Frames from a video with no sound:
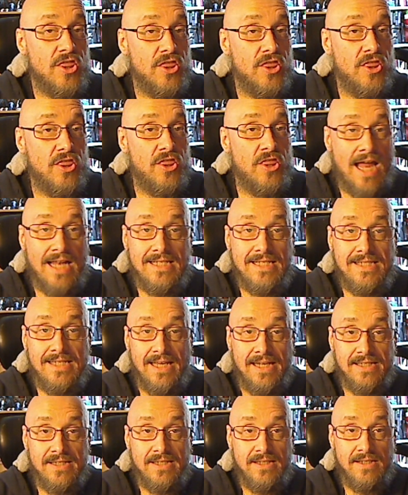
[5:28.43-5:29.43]
That's
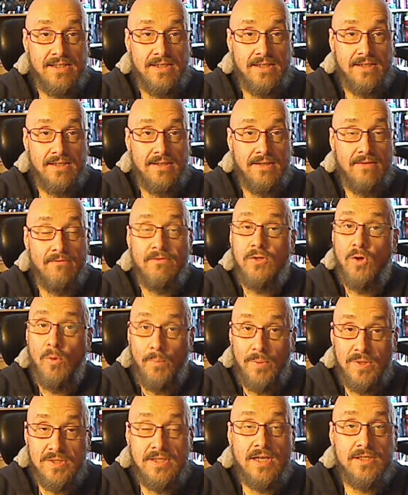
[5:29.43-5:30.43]
it. You
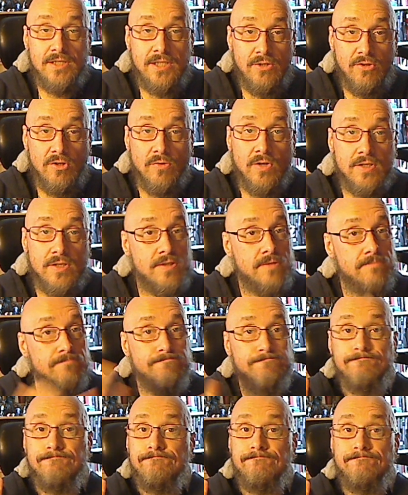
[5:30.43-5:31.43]
don't possess uterus,
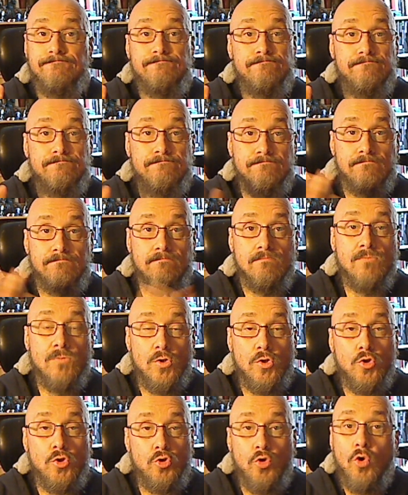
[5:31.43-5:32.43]

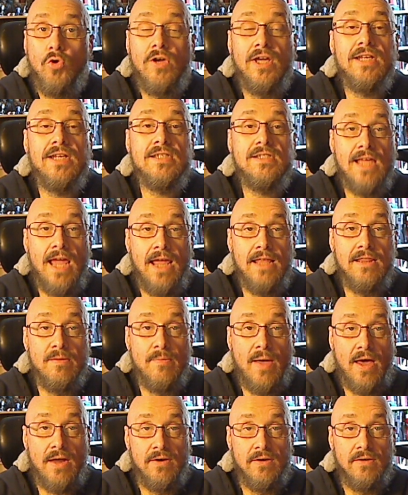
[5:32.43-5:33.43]
you don't get a say in the
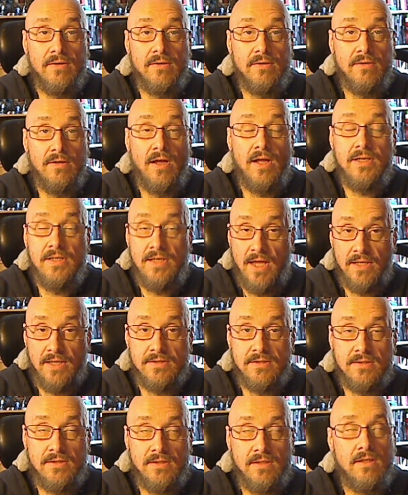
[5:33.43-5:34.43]
matter. And
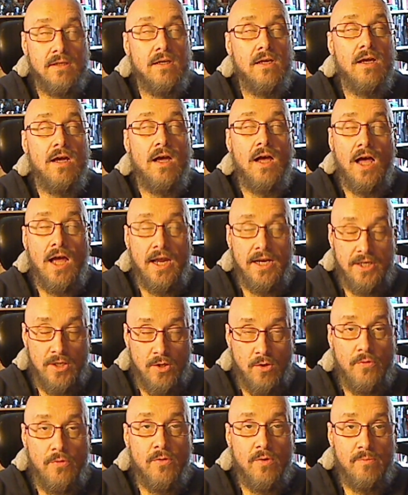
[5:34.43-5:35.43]
yes, I
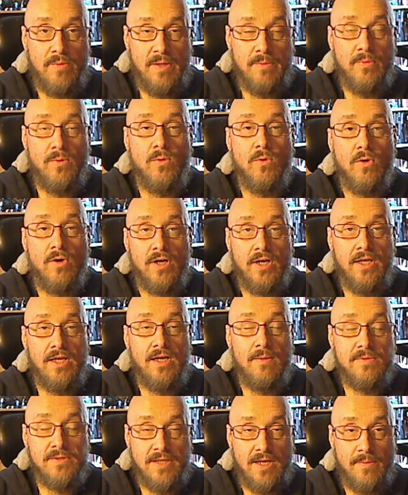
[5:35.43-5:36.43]
know there are people who are going to
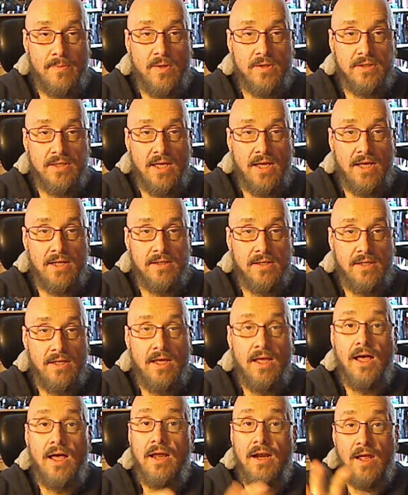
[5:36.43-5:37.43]
get upset about that.
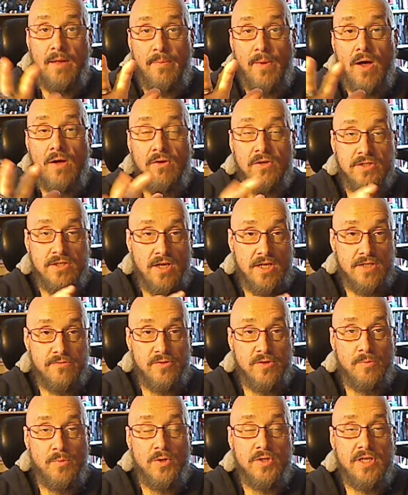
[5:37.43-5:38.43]
And I apologize
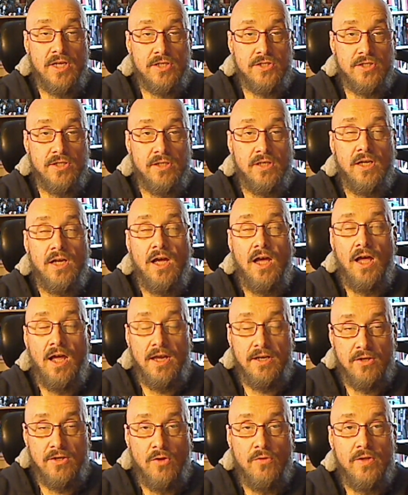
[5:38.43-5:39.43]
for the prediction.
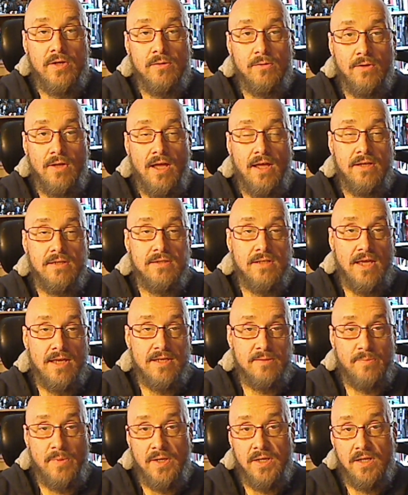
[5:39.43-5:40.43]
I know that it will
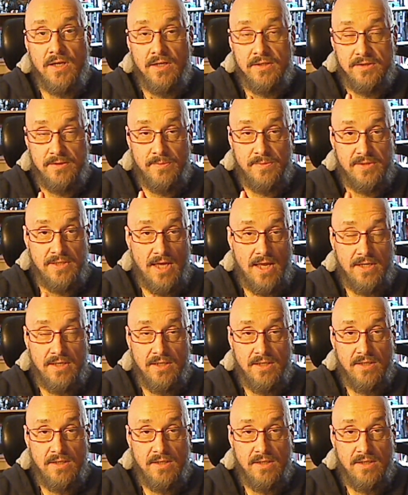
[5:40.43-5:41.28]
has big guns upset.